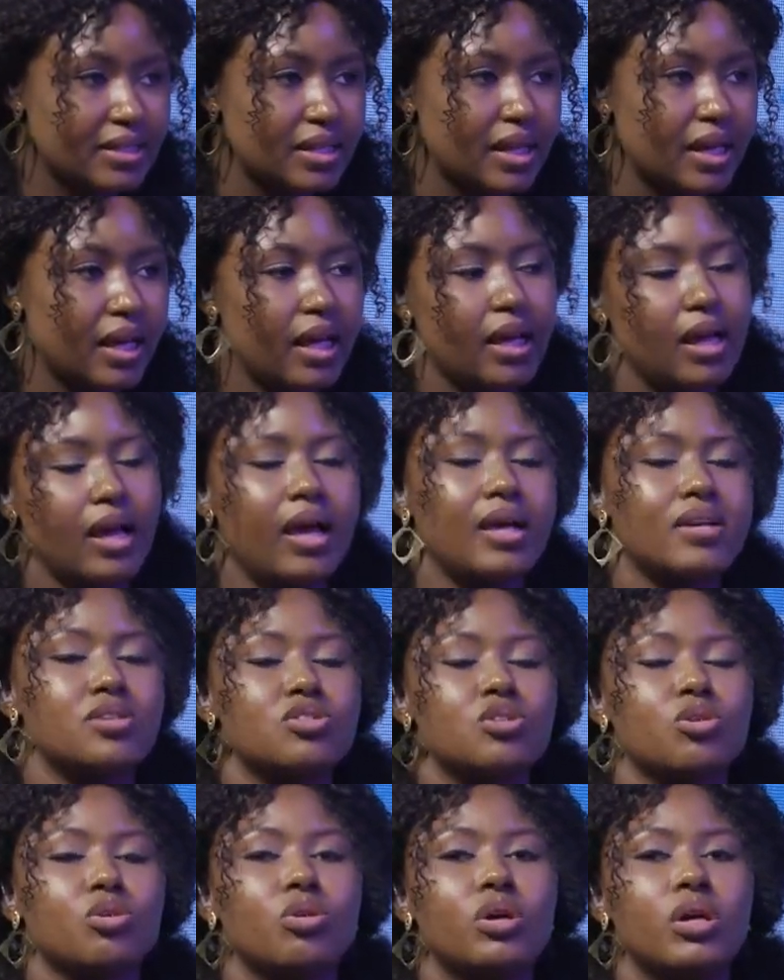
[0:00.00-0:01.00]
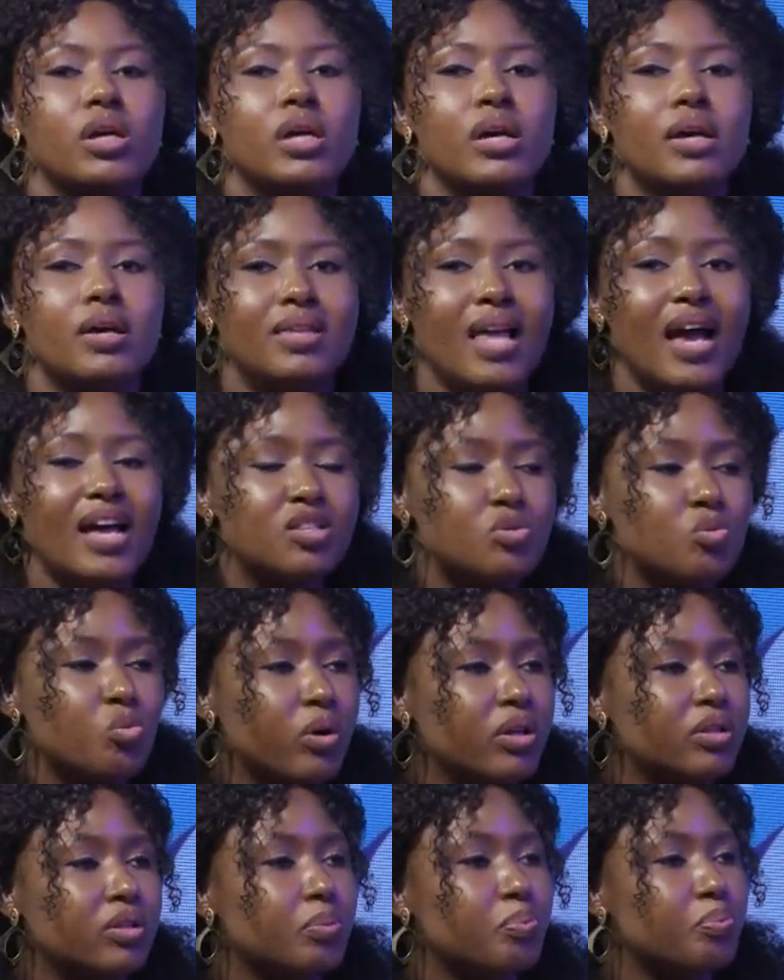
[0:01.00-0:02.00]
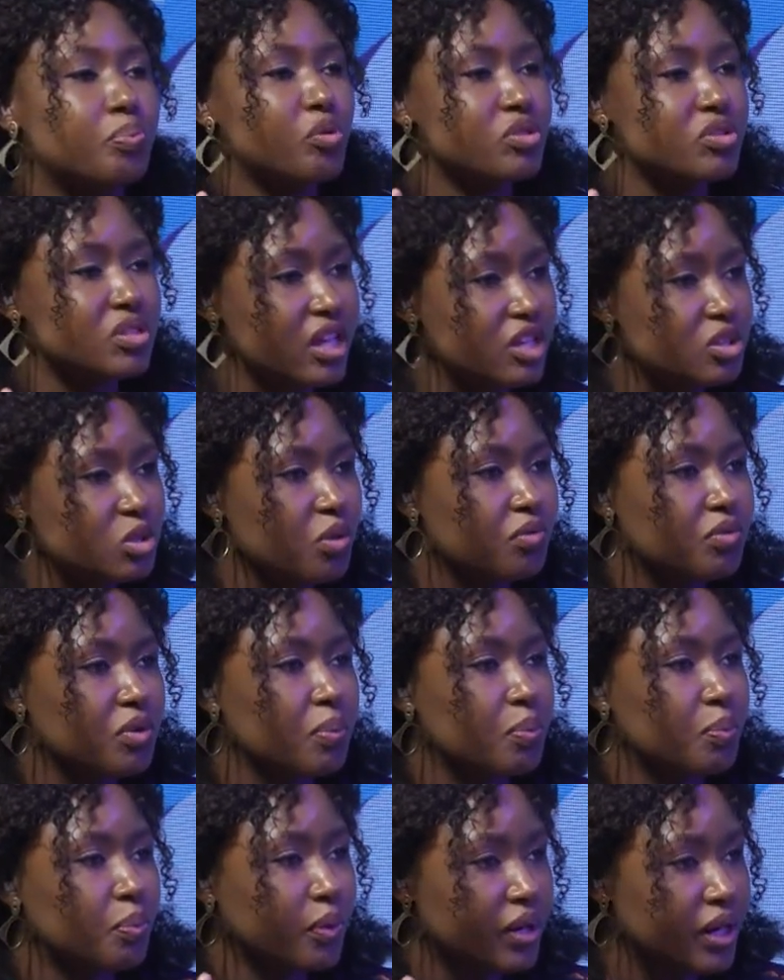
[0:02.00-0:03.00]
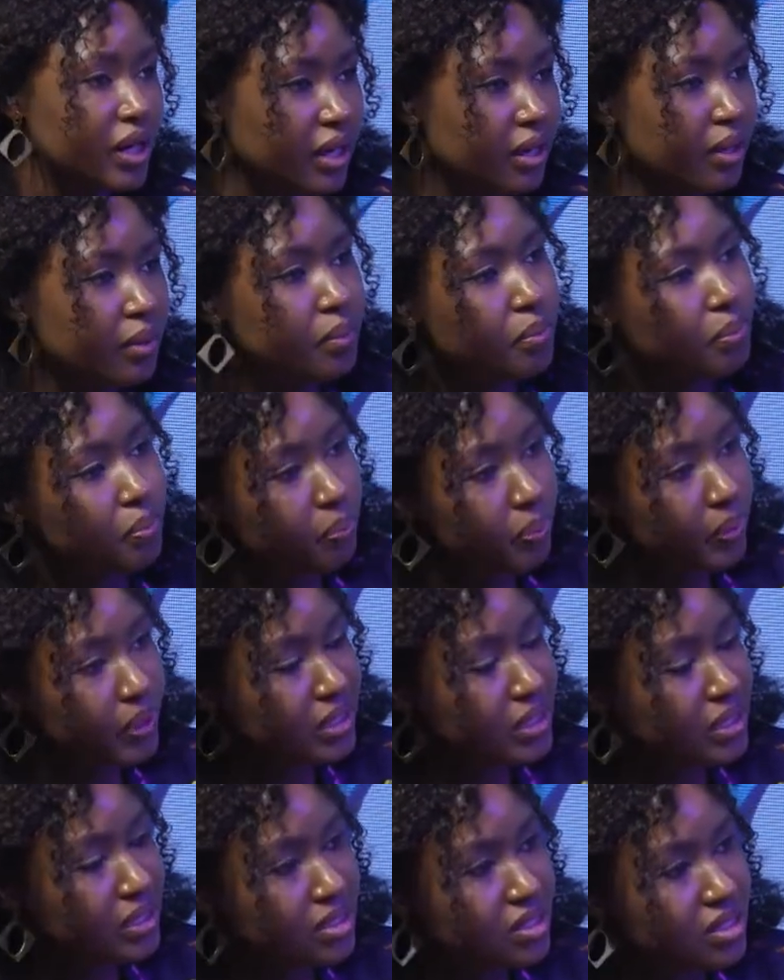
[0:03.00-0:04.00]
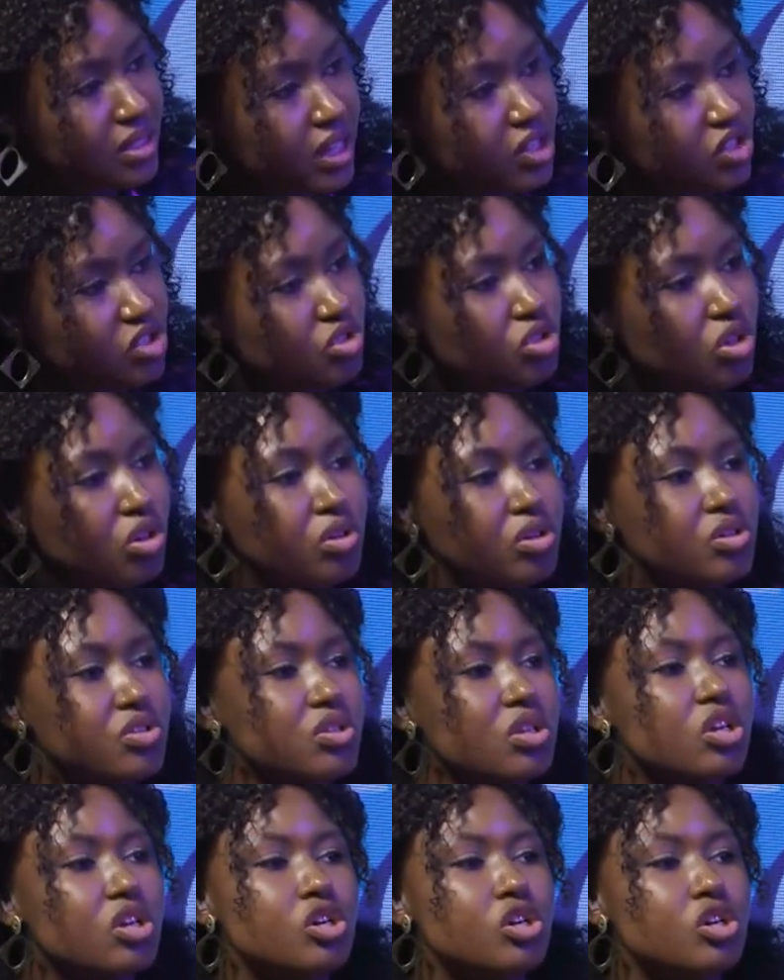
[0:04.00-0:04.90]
Yeah. Uh -huh. So that's what the process of the pre printing stage does.